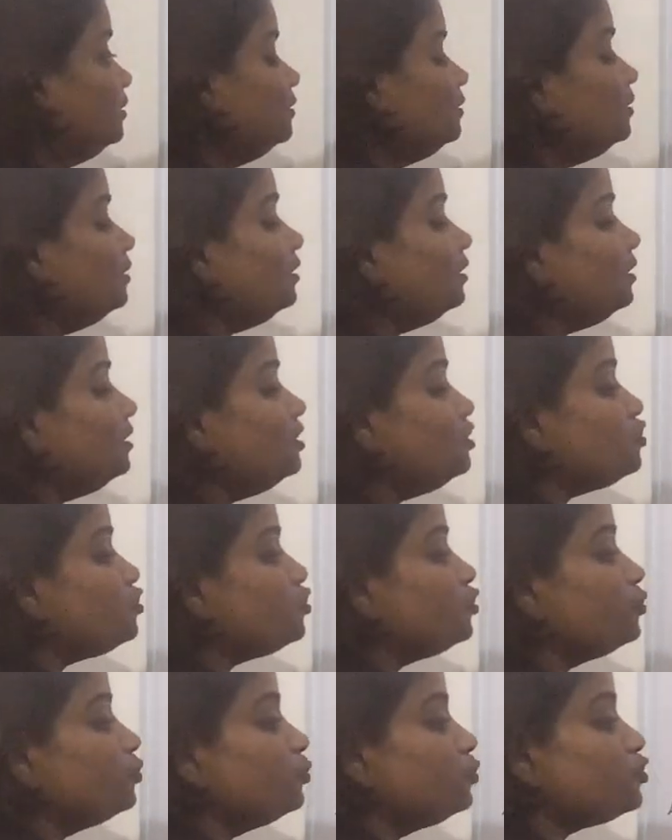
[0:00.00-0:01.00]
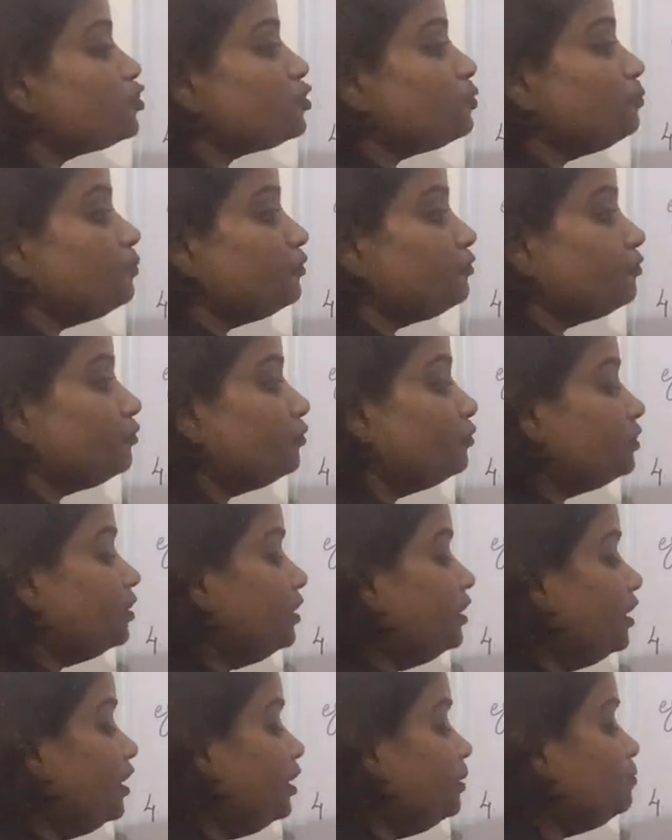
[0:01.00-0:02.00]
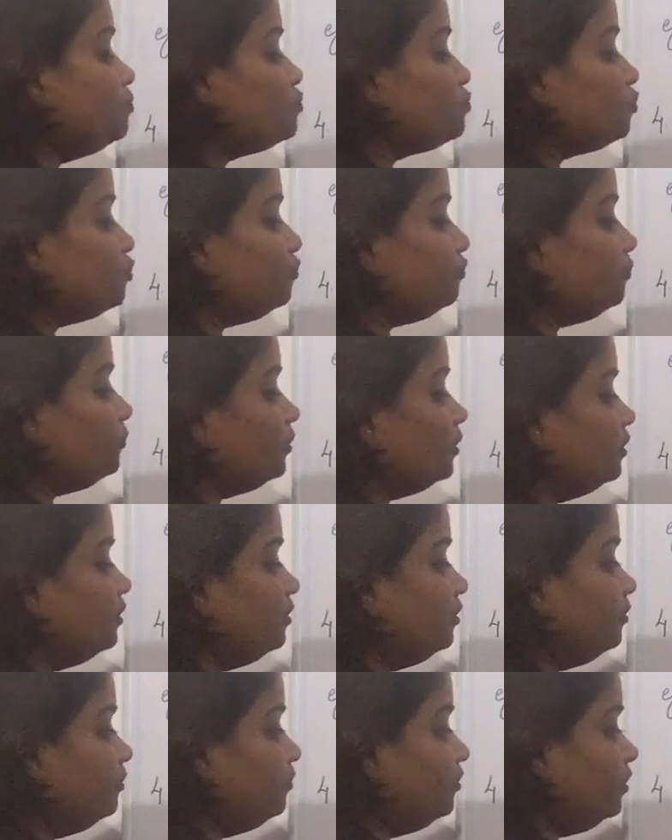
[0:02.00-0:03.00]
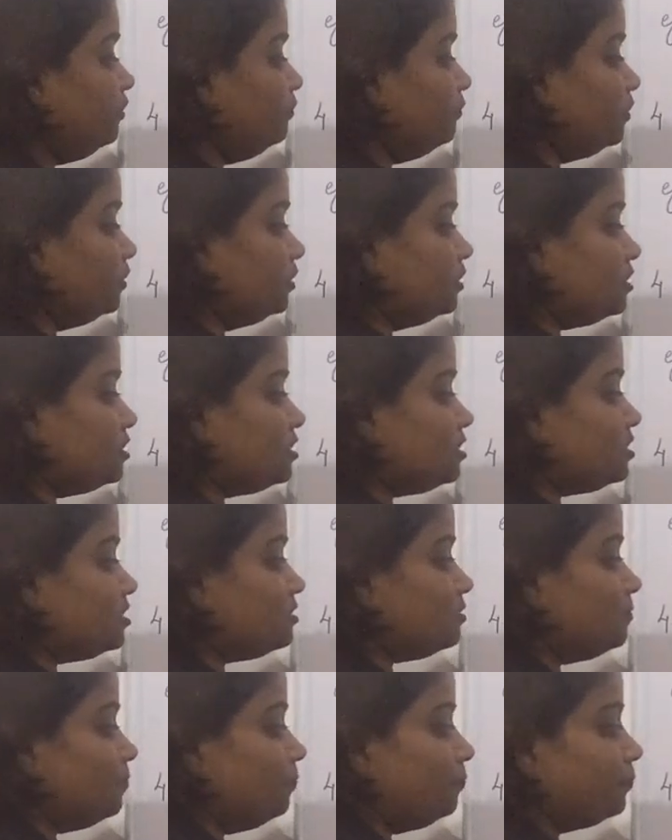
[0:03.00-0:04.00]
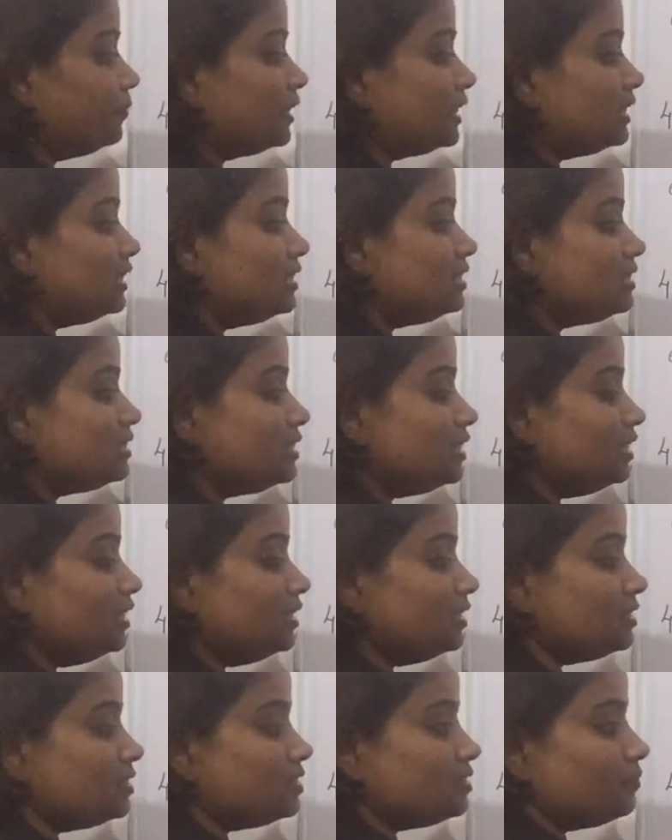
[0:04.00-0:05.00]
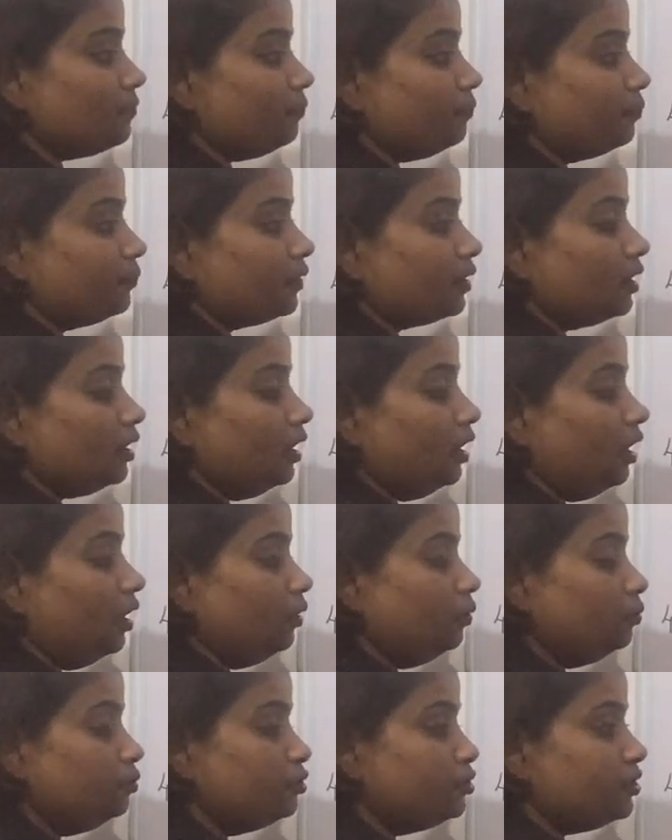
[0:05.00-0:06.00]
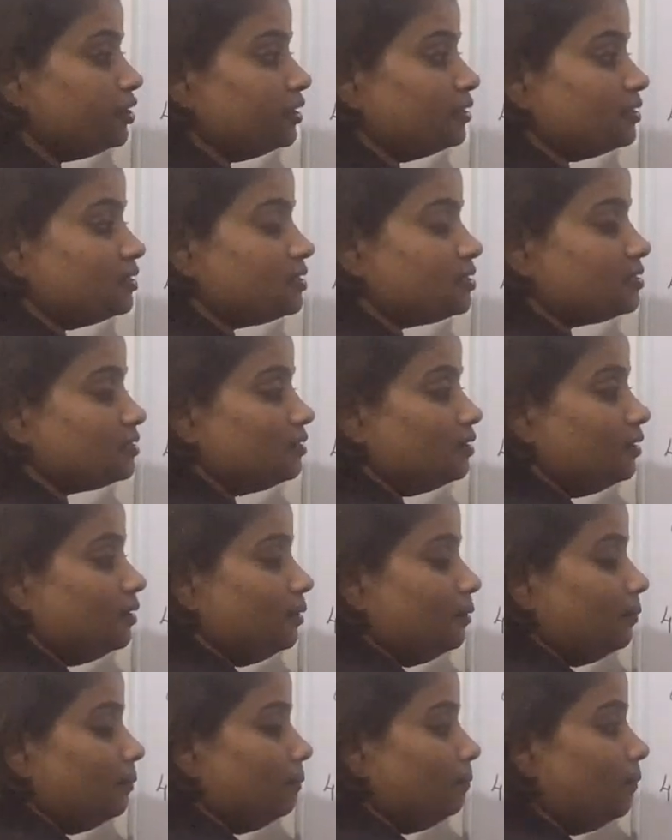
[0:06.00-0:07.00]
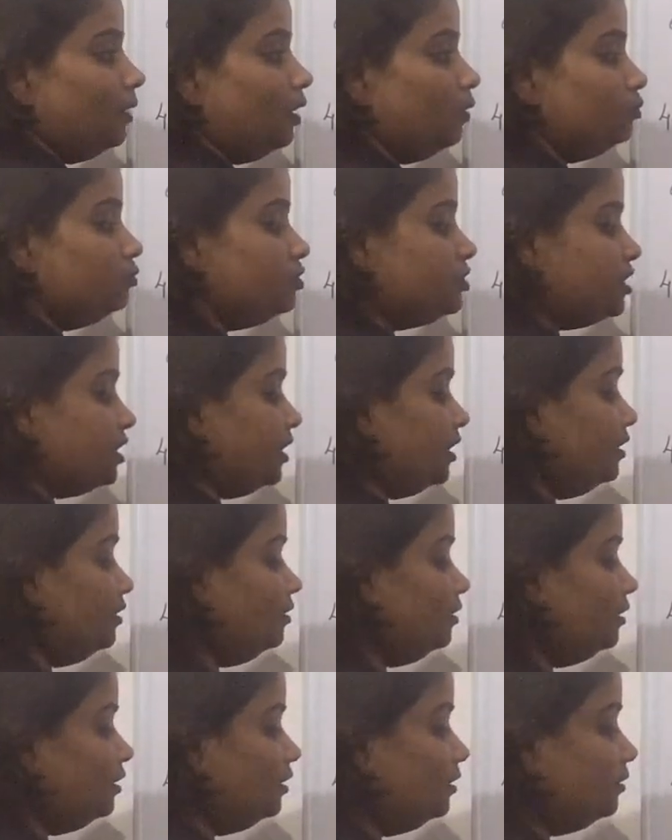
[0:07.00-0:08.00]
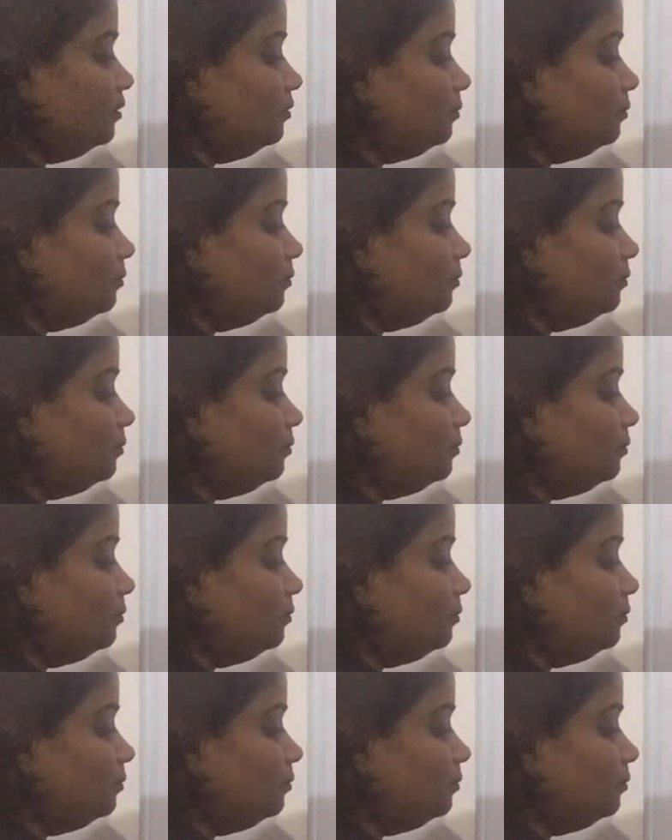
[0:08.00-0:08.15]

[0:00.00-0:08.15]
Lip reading: The is used before the names of rivers, seas, oceans, mountain